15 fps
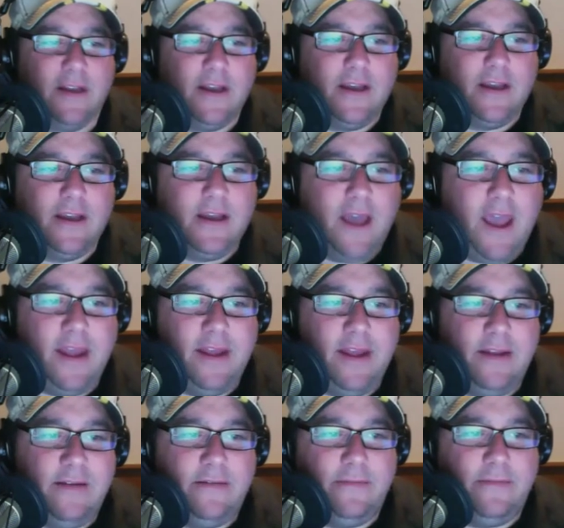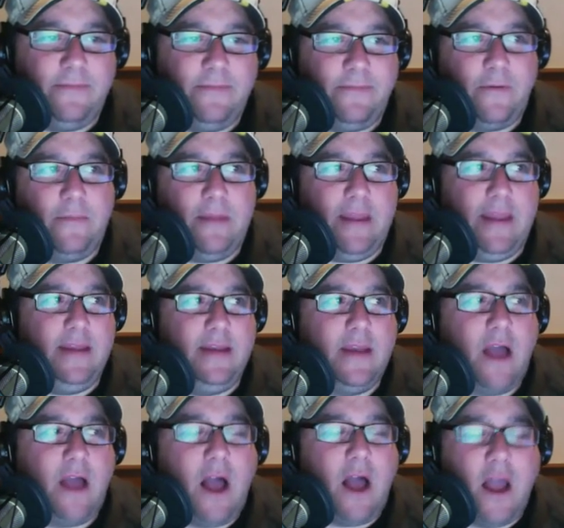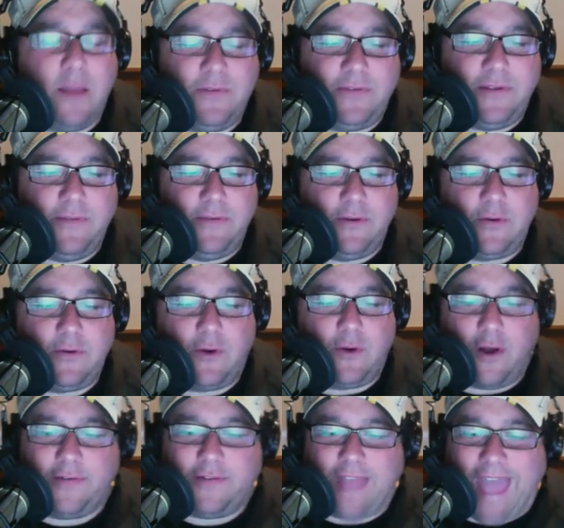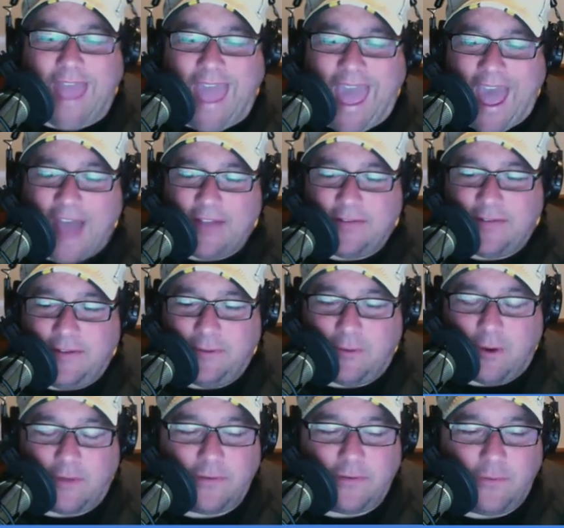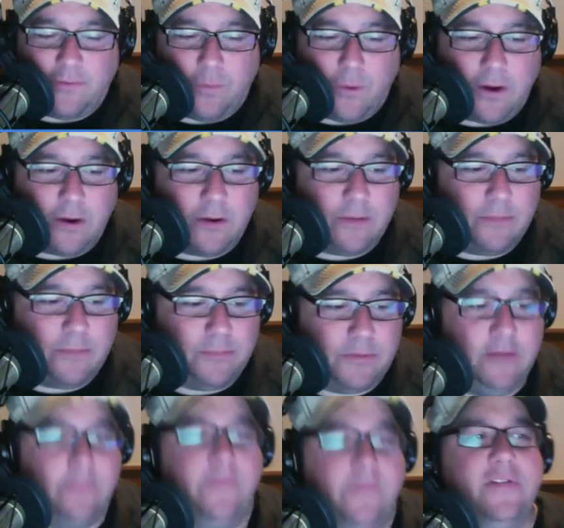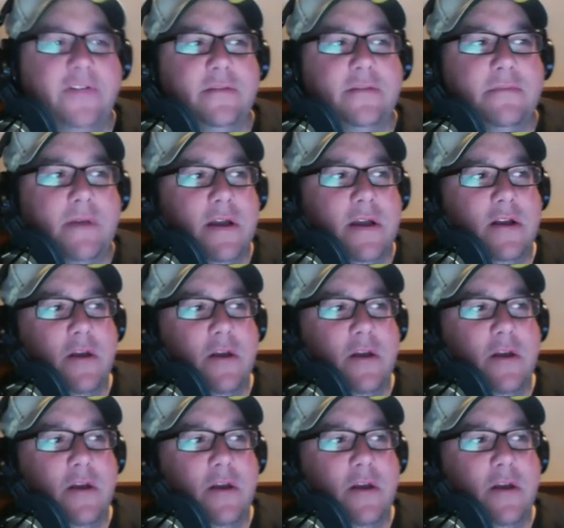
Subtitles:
And for me, I'm Stephen Cross at Stephen Cross on Twitter. Please visit my company